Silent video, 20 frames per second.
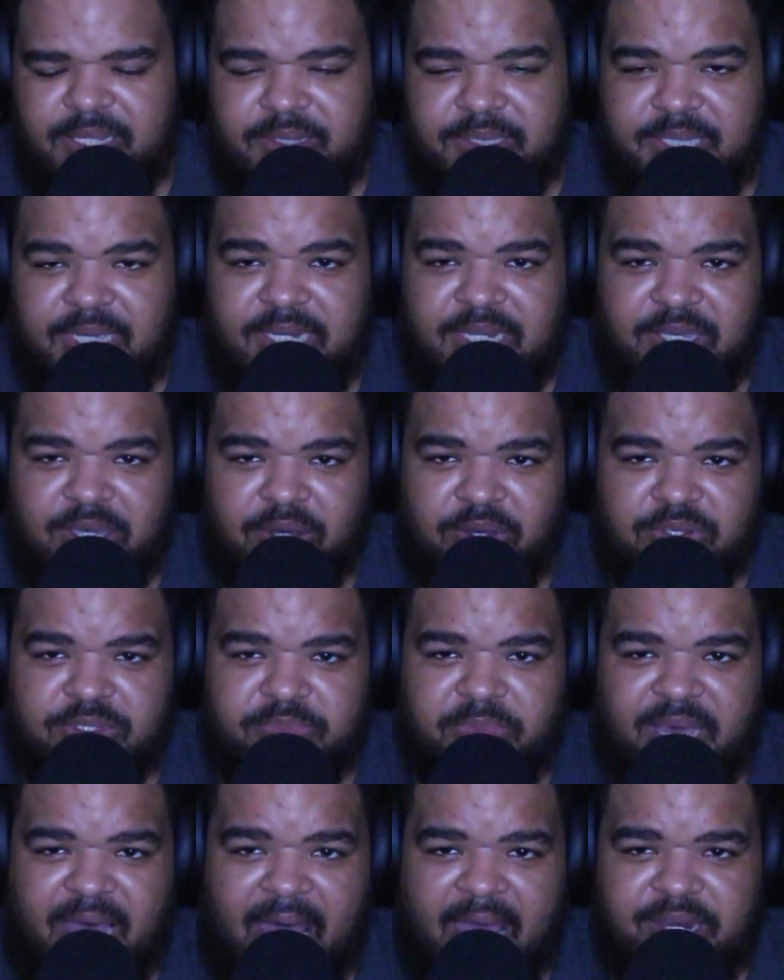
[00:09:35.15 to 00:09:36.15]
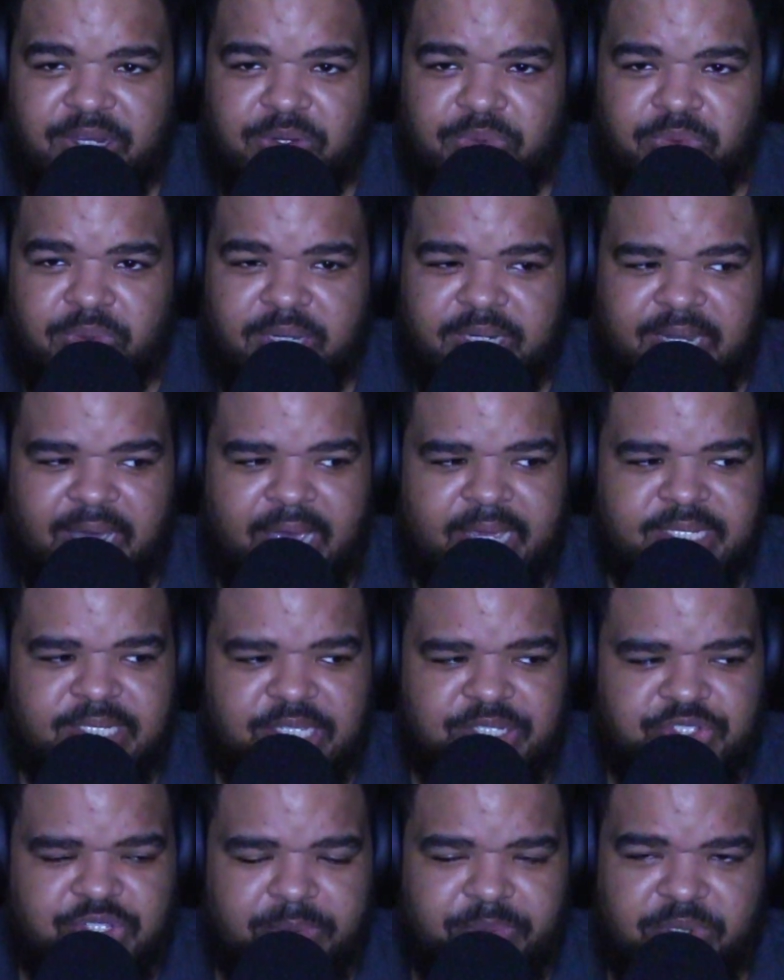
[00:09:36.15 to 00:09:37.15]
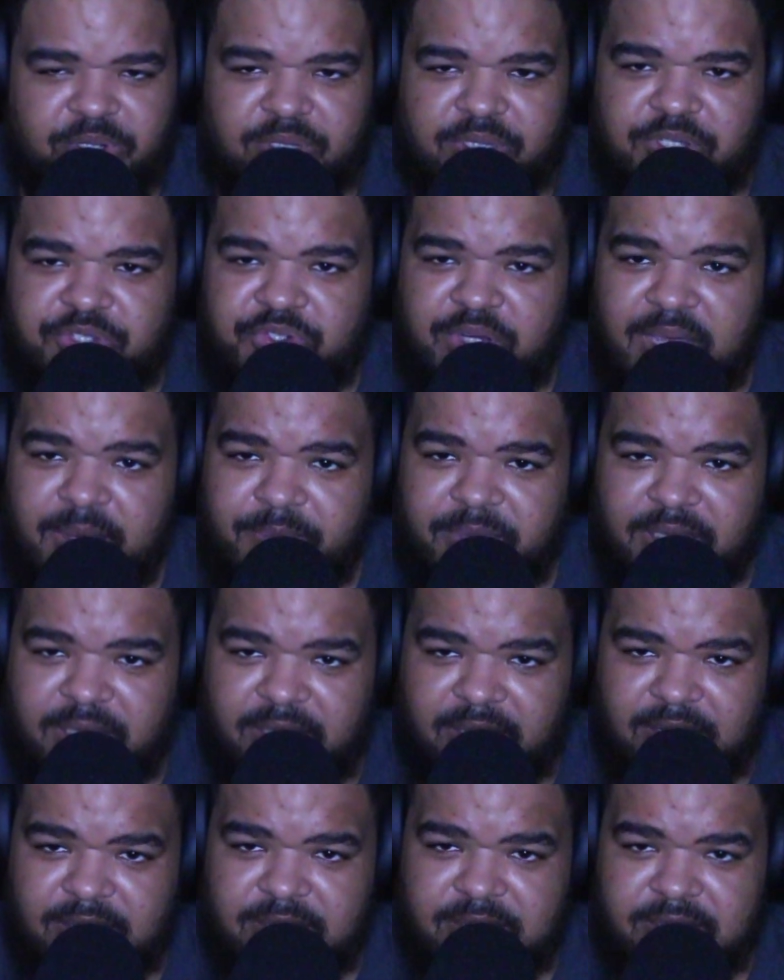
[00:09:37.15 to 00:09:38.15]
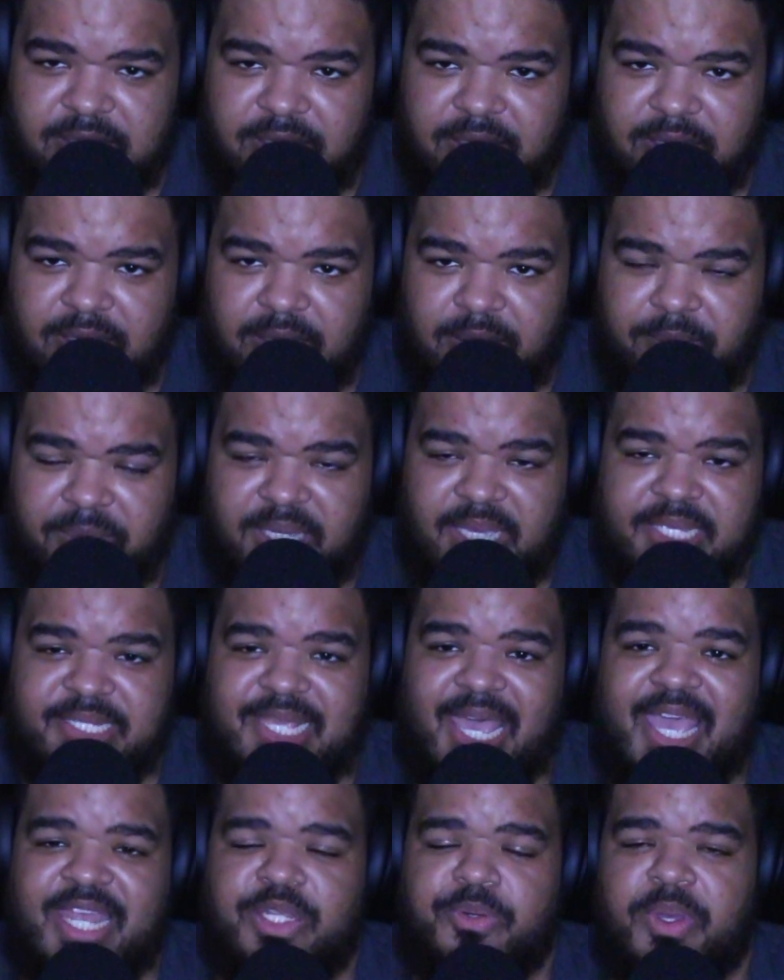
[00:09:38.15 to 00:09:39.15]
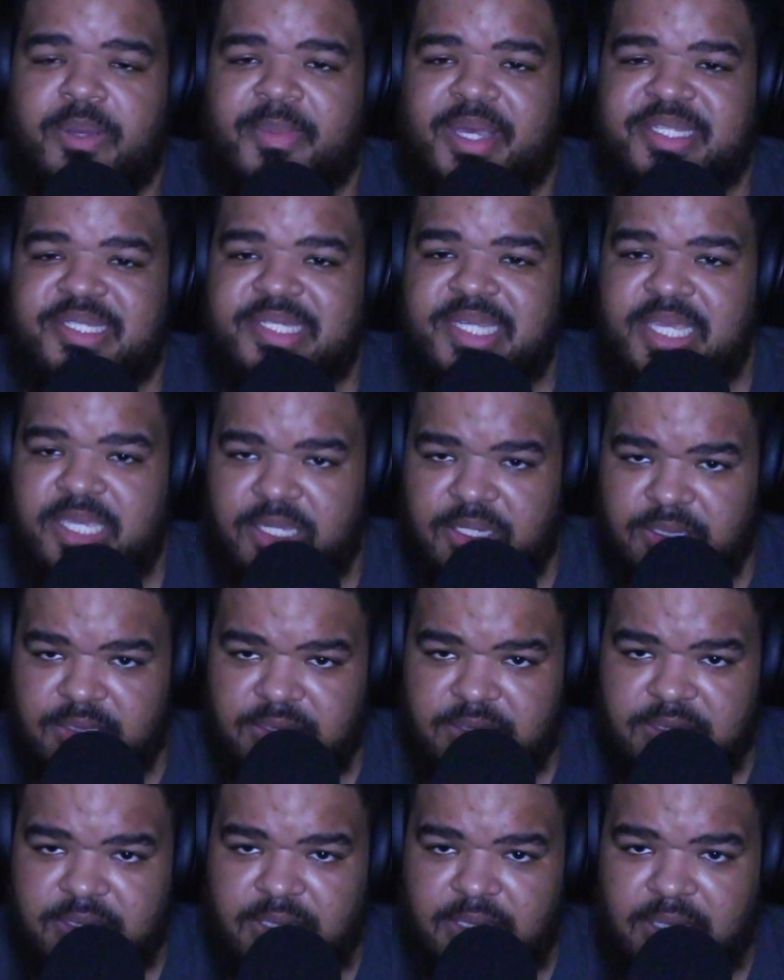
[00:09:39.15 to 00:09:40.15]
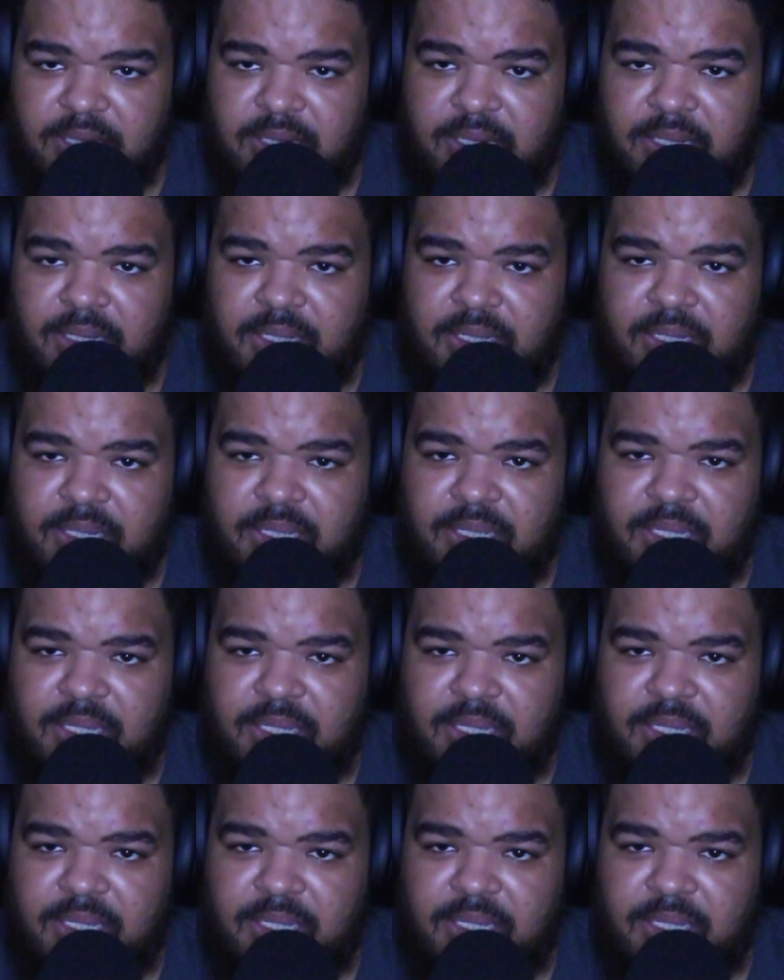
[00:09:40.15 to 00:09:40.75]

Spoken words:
And, then he goes, but I don't want Isaac jumping on the trampolines because I had to wear my sneakers.